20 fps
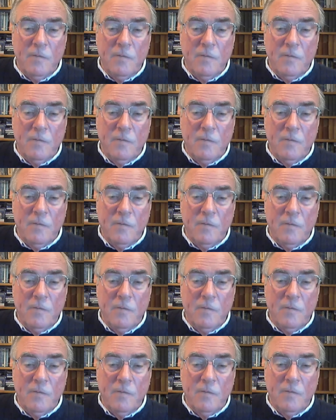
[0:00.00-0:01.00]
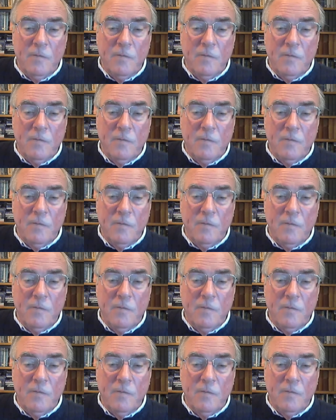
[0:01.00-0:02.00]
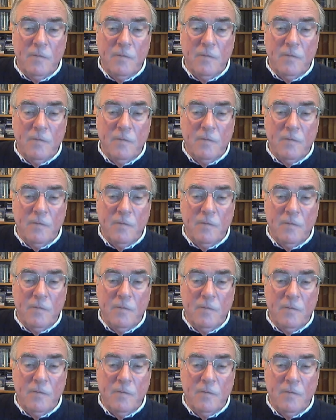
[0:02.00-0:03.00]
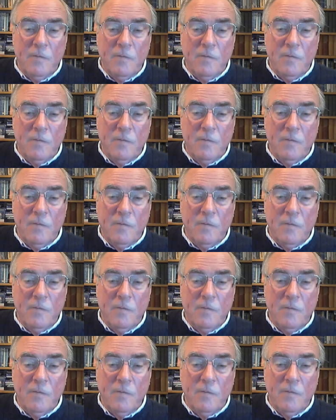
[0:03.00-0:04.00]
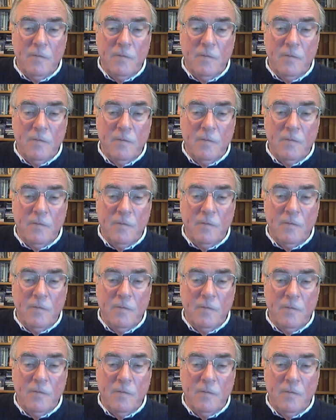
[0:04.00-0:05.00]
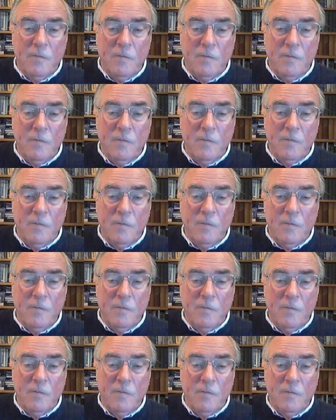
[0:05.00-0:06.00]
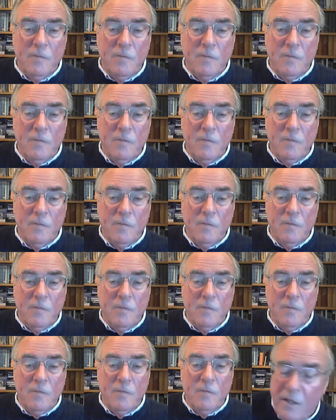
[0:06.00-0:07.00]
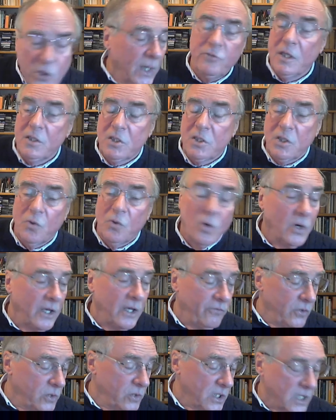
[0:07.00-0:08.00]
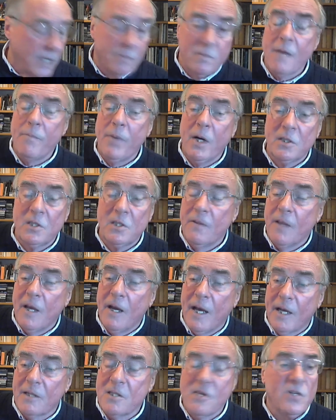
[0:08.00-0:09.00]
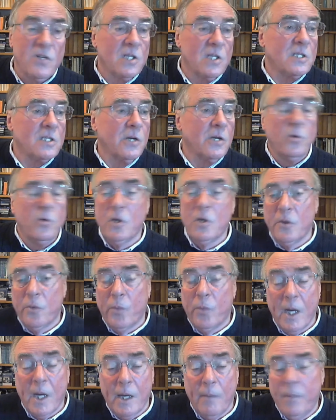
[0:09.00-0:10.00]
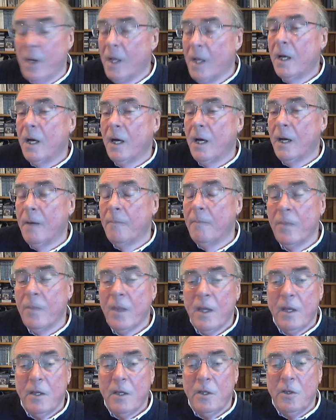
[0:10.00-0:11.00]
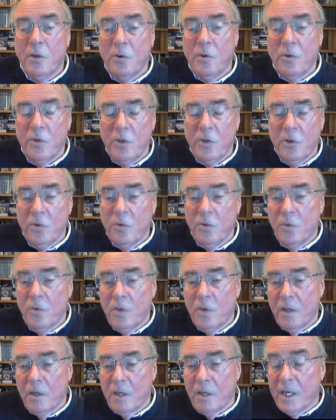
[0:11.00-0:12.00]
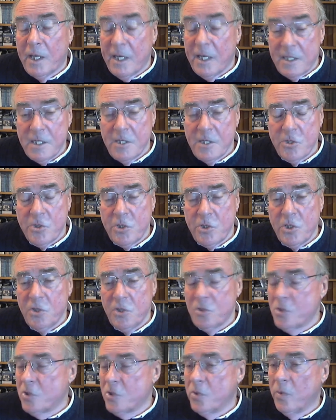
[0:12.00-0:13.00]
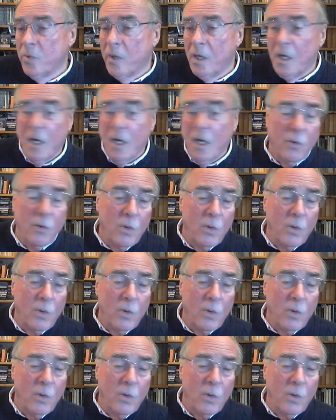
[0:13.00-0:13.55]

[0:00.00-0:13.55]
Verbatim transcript: Um, but if you you don't have, uh, if you join the Wildlife Trust or if you just um, take part in their activities, they're all on the web, um, you, you'll get introduced to a,